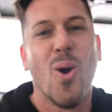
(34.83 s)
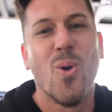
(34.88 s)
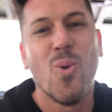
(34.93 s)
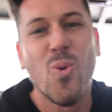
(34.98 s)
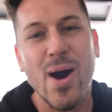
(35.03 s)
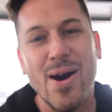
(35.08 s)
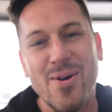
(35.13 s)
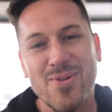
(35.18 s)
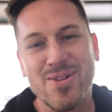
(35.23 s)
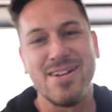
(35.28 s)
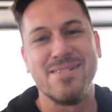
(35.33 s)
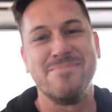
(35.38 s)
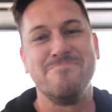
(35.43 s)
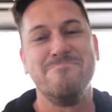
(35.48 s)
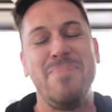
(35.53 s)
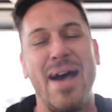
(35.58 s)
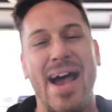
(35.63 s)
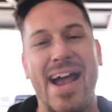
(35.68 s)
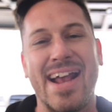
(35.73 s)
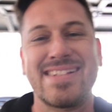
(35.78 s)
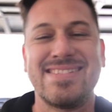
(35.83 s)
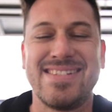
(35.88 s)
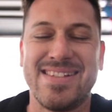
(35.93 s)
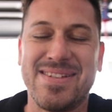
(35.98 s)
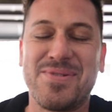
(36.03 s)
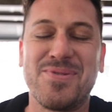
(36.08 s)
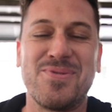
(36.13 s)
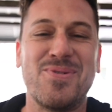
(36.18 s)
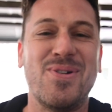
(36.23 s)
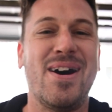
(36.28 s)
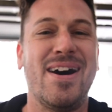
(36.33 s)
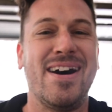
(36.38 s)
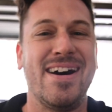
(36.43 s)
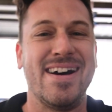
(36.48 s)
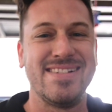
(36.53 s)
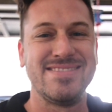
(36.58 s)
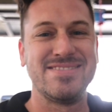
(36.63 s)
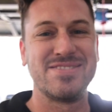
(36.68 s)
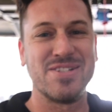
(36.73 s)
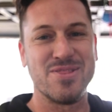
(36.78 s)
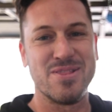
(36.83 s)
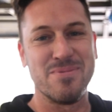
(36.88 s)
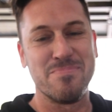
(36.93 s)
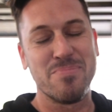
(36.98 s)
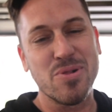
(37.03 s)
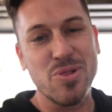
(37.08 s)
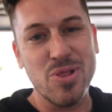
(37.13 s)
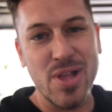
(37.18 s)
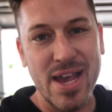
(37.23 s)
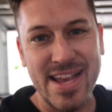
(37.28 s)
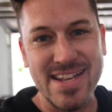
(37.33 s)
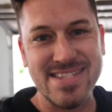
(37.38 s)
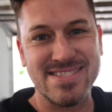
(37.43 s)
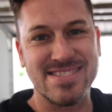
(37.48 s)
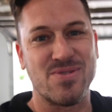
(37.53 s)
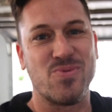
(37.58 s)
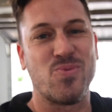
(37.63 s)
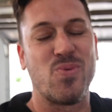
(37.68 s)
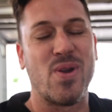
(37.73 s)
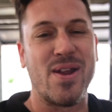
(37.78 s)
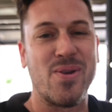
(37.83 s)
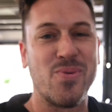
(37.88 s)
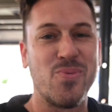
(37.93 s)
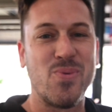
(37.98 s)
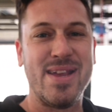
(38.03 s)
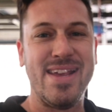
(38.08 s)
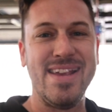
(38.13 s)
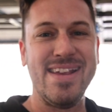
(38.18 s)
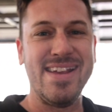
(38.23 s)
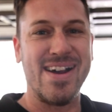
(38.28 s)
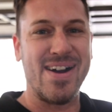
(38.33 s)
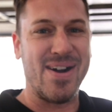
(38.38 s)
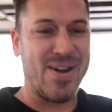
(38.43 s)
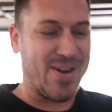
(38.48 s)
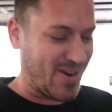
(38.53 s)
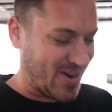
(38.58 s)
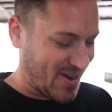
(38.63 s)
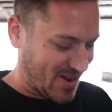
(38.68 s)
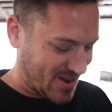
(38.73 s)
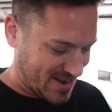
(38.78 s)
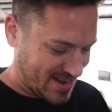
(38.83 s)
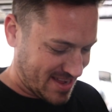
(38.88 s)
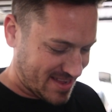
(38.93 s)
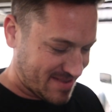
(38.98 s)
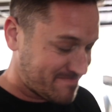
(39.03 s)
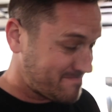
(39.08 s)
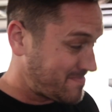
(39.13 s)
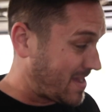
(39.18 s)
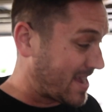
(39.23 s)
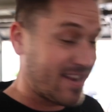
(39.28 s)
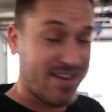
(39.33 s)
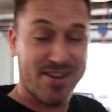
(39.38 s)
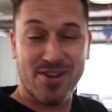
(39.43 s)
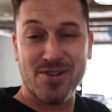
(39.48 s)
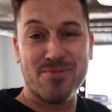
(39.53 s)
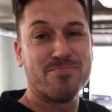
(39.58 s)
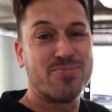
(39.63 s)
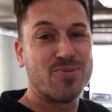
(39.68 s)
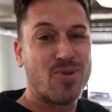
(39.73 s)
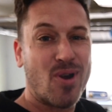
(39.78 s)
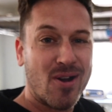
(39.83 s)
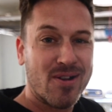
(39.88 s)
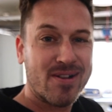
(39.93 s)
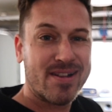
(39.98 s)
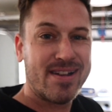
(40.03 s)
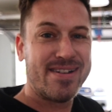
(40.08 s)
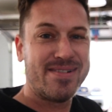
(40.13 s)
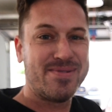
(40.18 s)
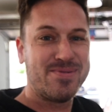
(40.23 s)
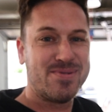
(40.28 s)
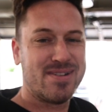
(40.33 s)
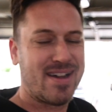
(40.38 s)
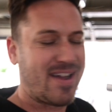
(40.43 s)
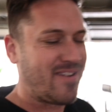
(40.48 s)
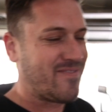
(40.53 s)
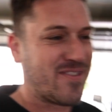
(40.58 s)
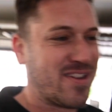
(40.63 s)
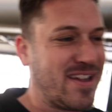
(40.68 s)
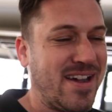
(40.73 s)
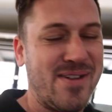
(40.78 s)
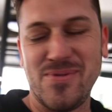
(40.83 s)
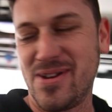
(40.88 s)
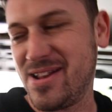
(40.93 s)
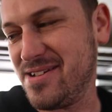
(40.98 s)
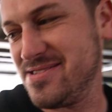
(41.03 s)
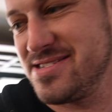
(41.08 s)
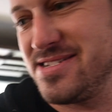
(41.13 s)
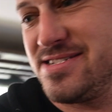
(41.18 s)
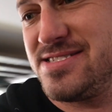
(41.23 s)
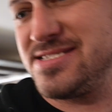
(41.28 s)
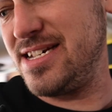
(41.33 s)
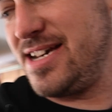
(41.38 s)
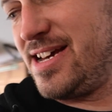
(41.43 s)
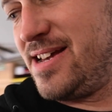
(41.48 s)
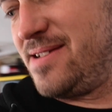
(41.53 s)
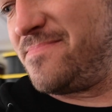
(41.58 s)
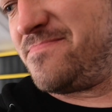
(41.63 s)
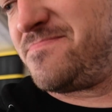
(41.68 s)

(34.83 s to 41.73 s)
Welcome back to the garage, the place where we are making your Bronco. I forgot what I was gonna say.